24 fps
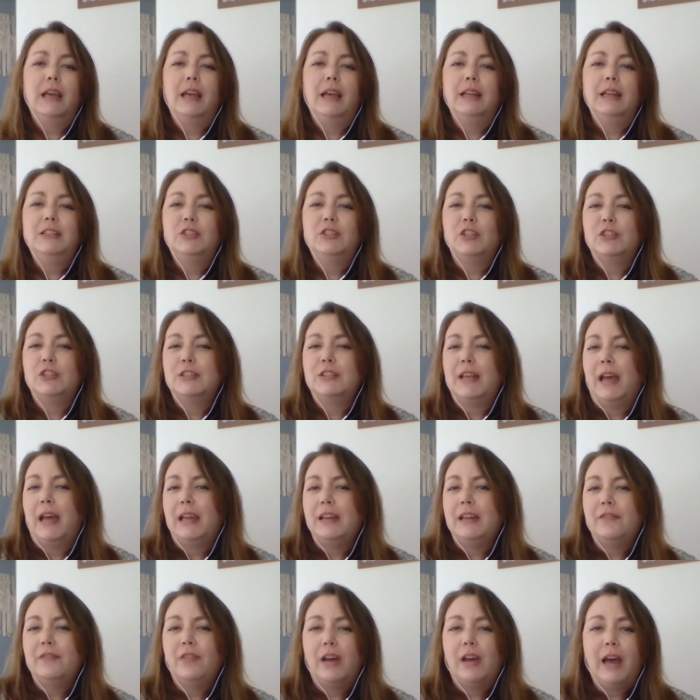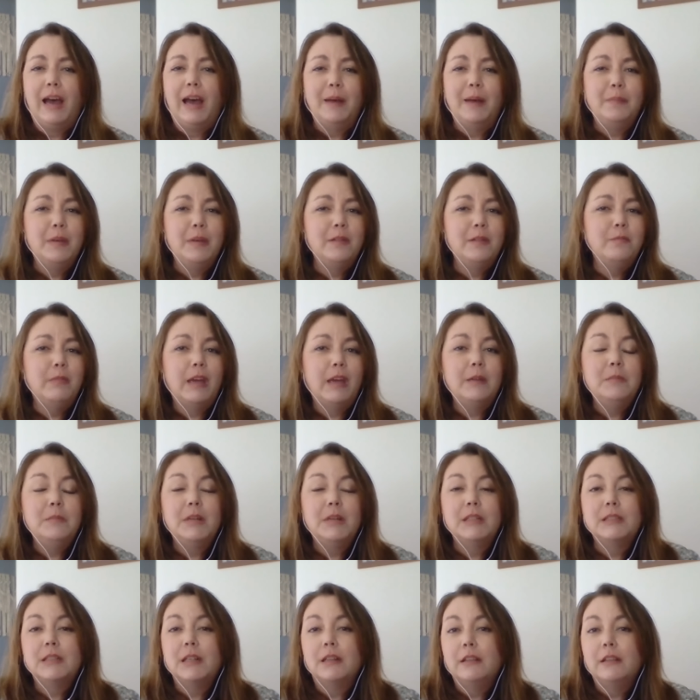It's just kind of a hobby of mine
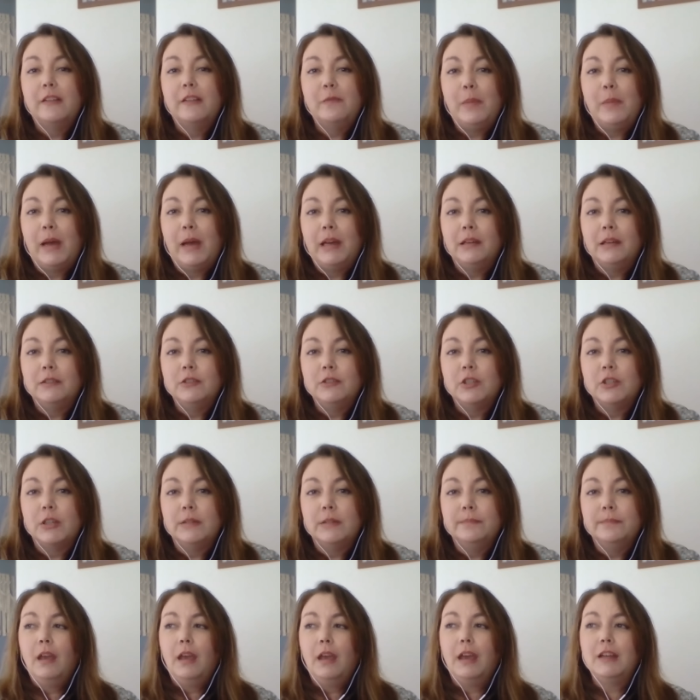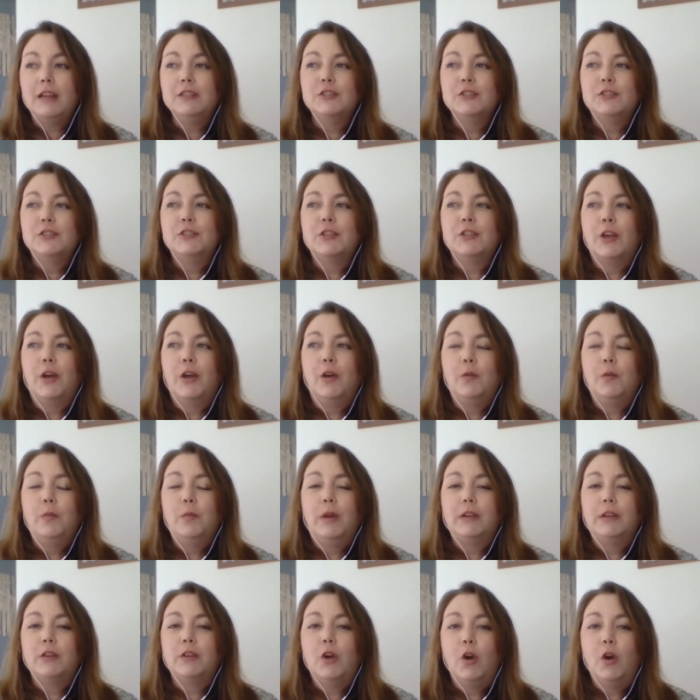because I love biology. And so
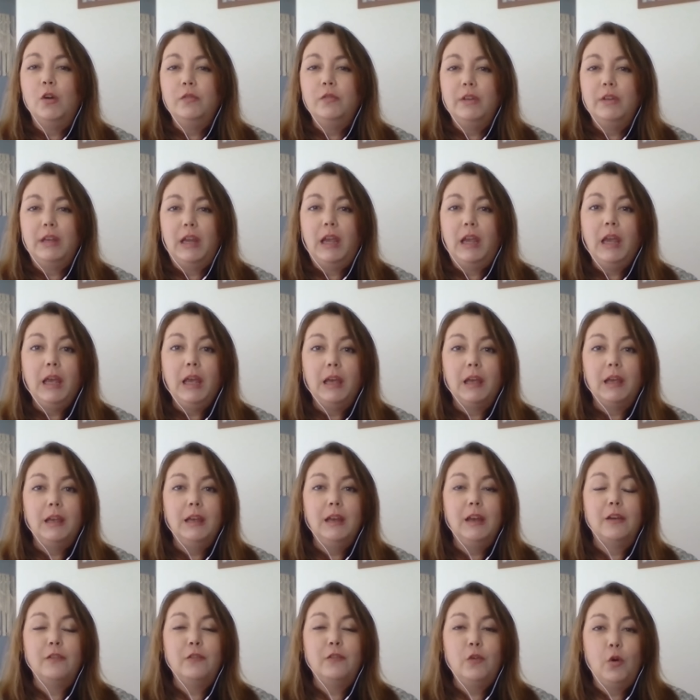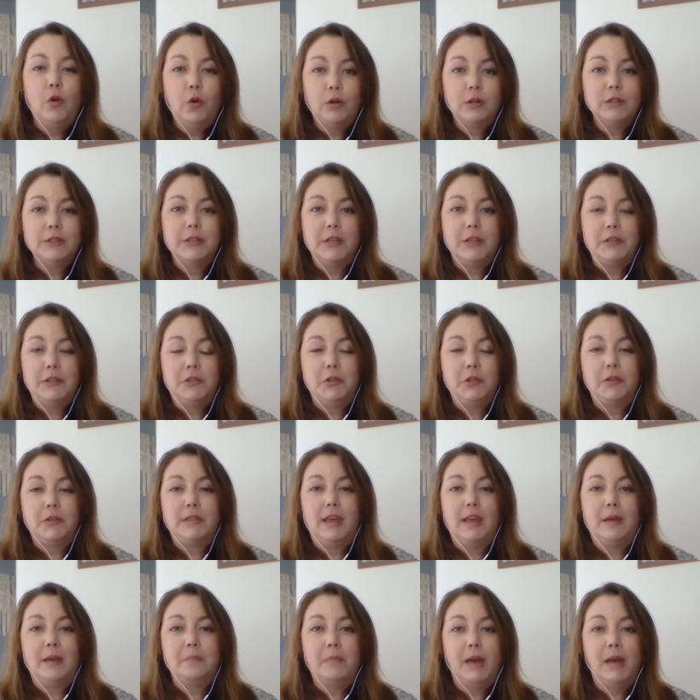when COVID hit, of course, I took
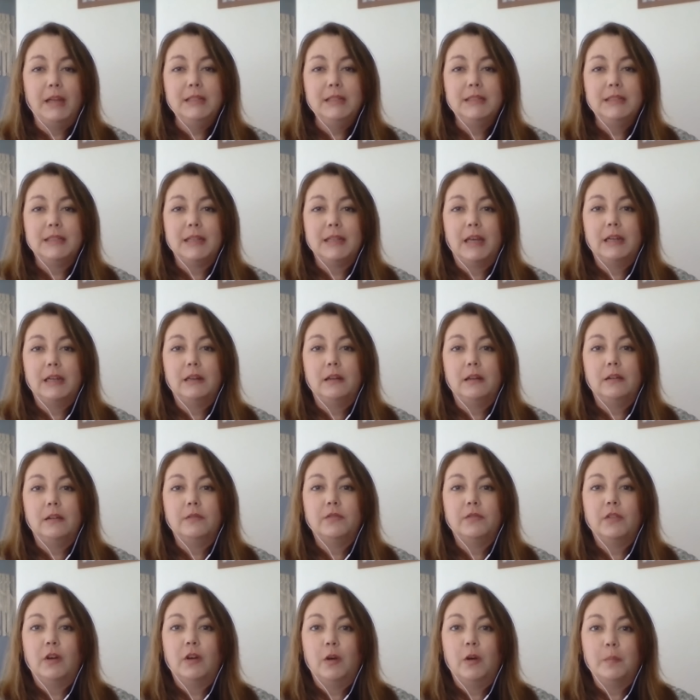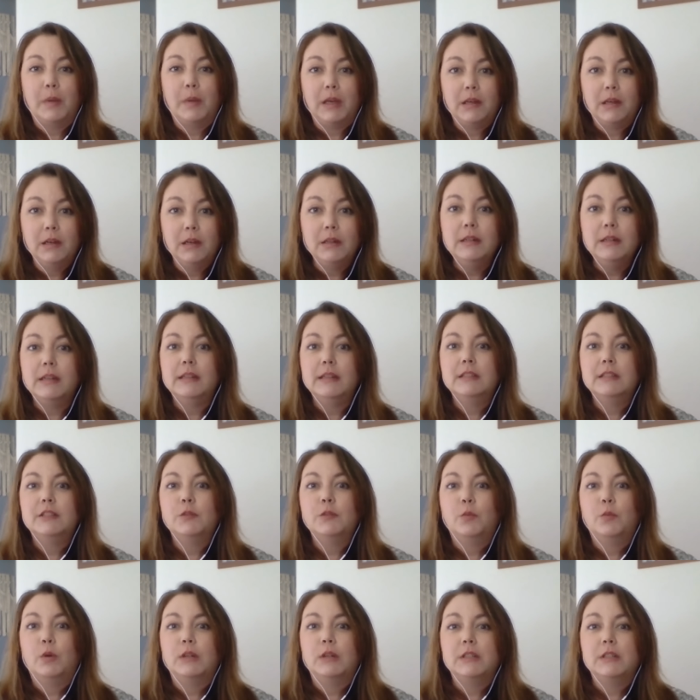that mindset of, oh my goodness,
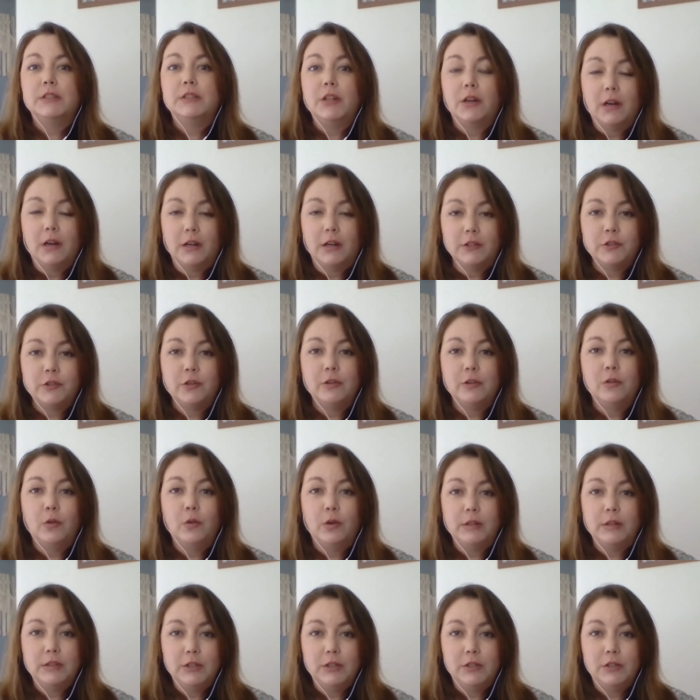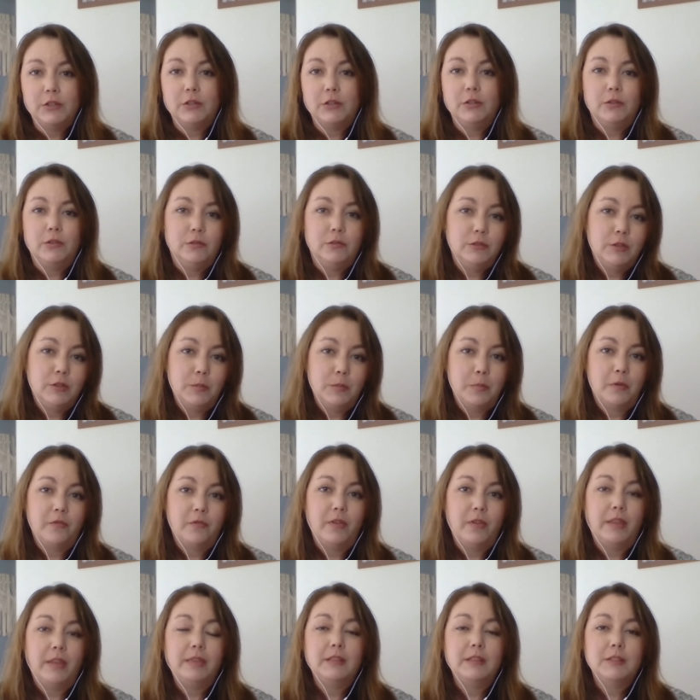what is our country going to do to
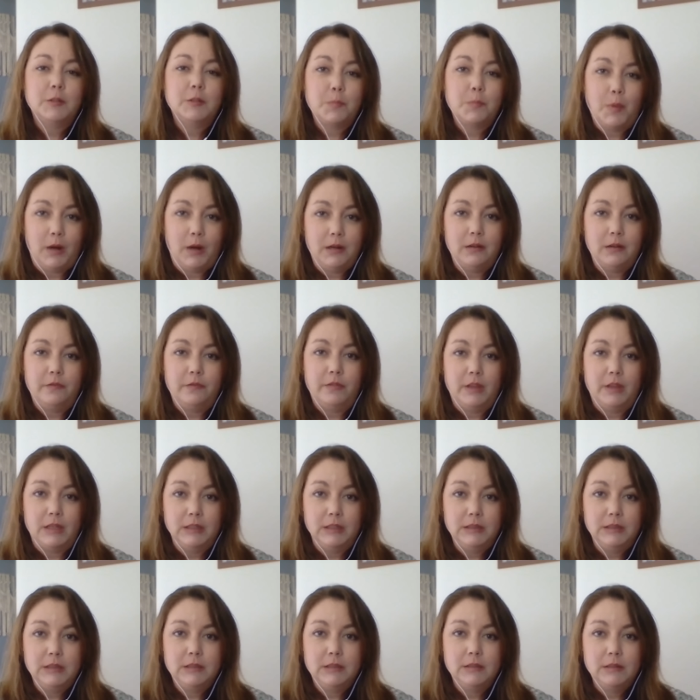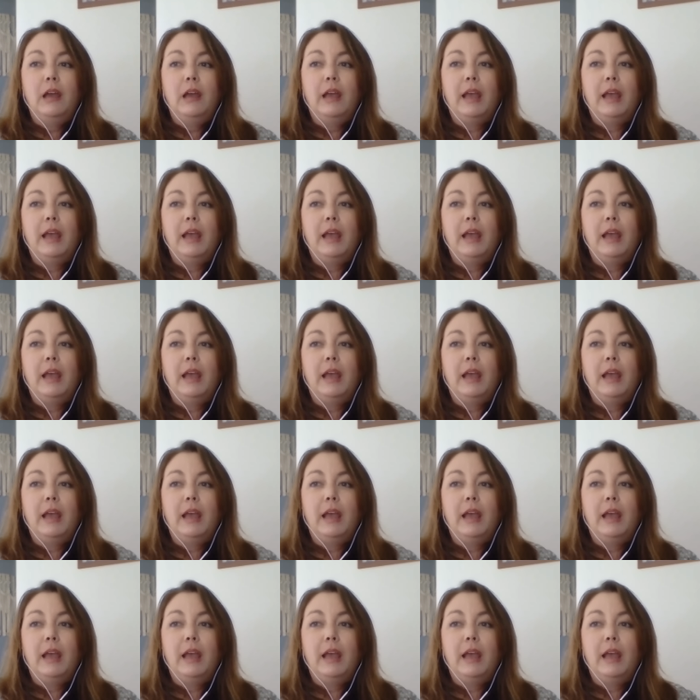prevent the spread of this?